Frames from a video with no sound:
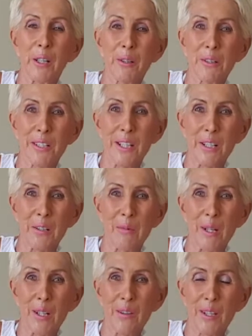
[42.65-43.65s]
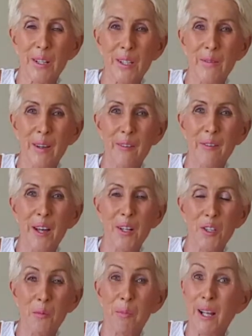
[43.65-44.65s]
and I'll tell you many things about
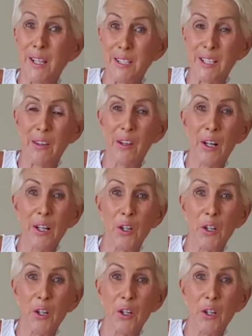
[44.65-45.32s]
fascia blasting that I